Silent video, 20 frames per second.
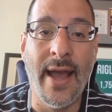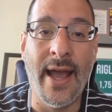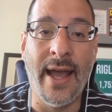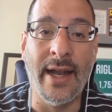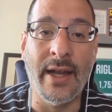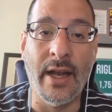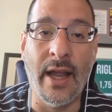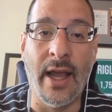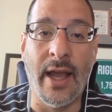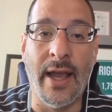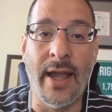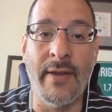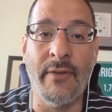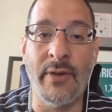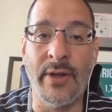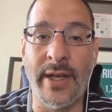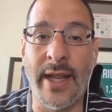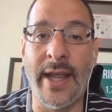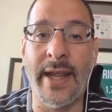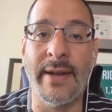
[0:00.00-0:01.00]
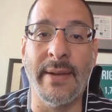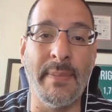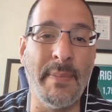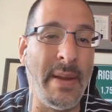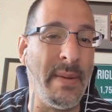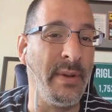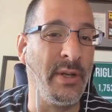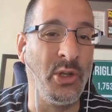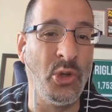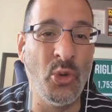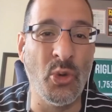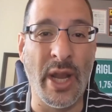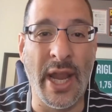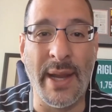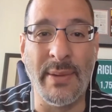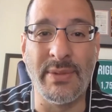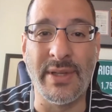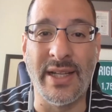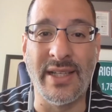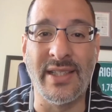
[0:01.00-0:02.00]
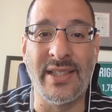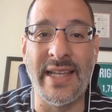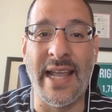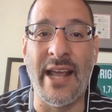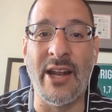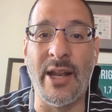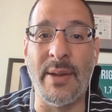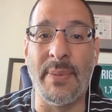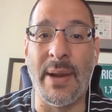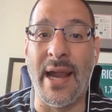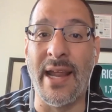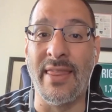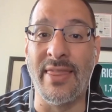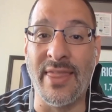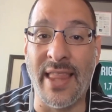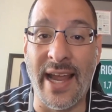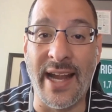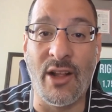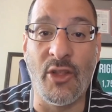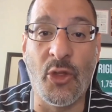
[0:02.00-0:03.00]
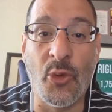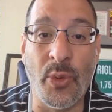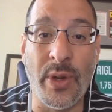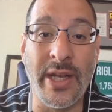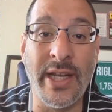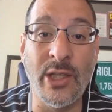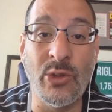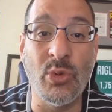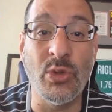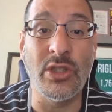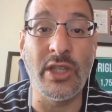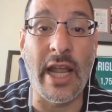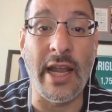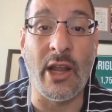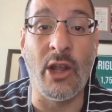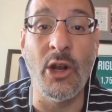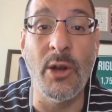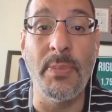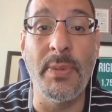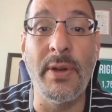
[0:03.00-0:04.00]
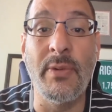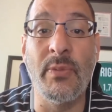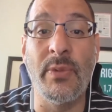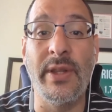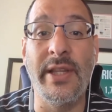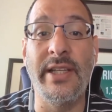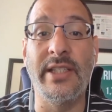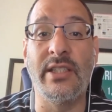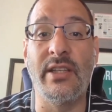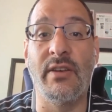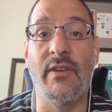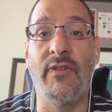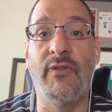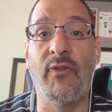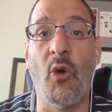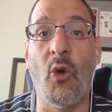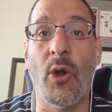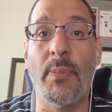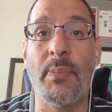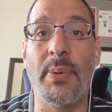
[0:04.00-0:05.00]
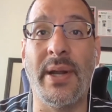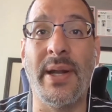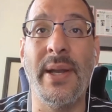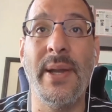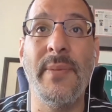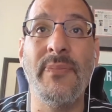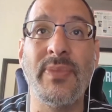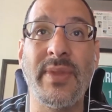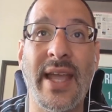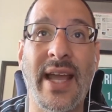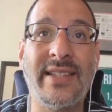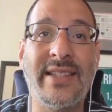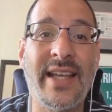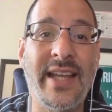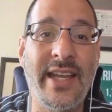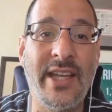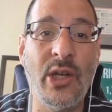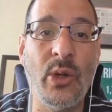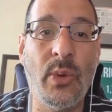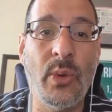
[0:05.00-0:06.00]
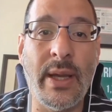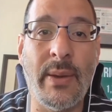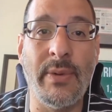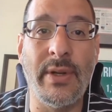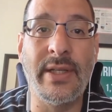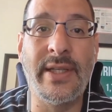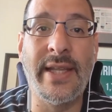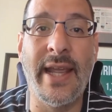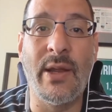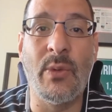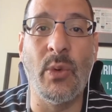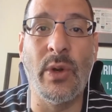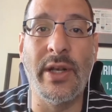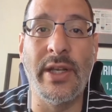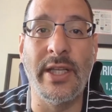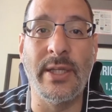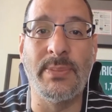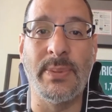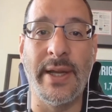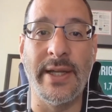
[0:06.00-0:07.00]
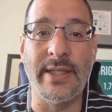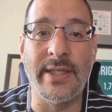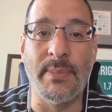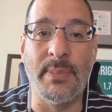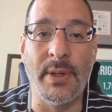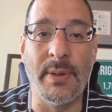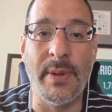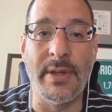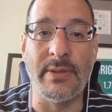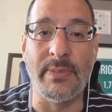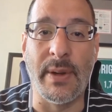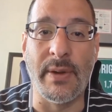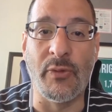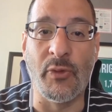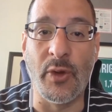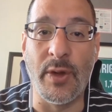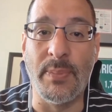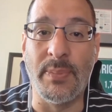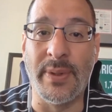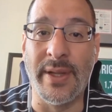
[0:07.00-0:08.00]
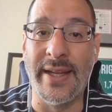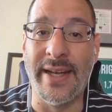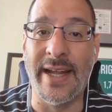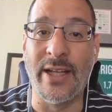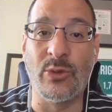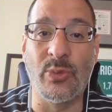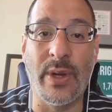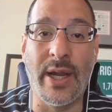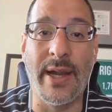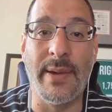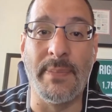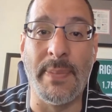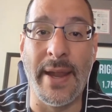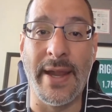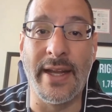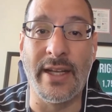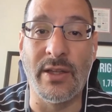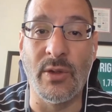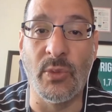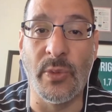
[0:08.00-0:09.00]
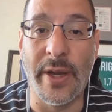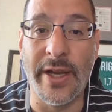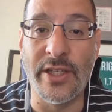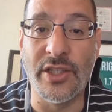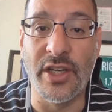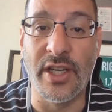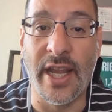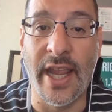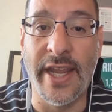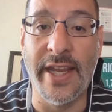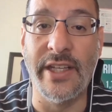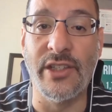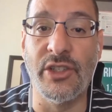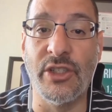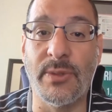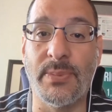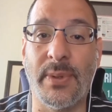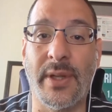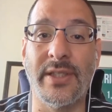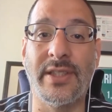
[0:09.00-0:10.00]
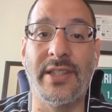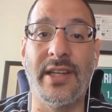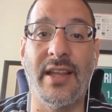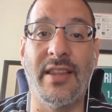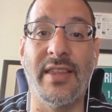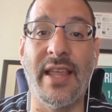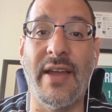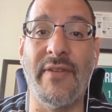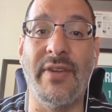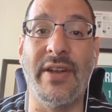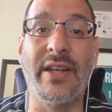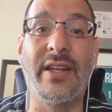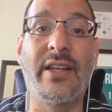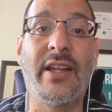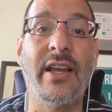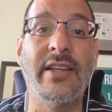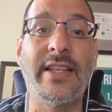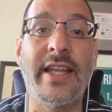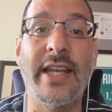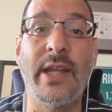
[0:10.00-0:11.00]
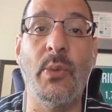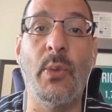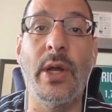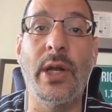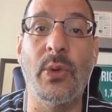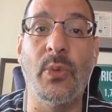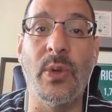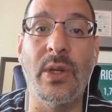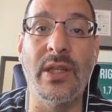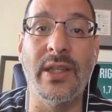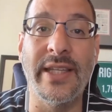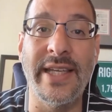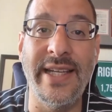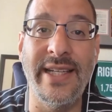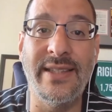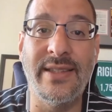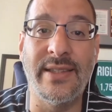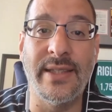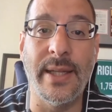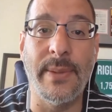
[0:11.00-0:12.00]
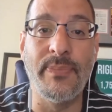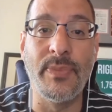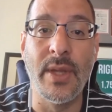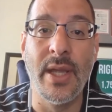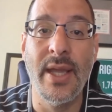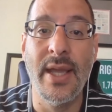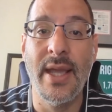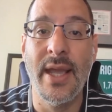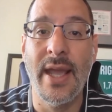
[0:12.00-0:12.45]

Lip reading: every day and then maybe two games on Saturday, but I like three. I could have been releasing four, but I said, you know what, I'm going to take one of these plays and put them as my free play. That's why I picked the Ragin' Cajuns plus the 11, because I didn't want to release it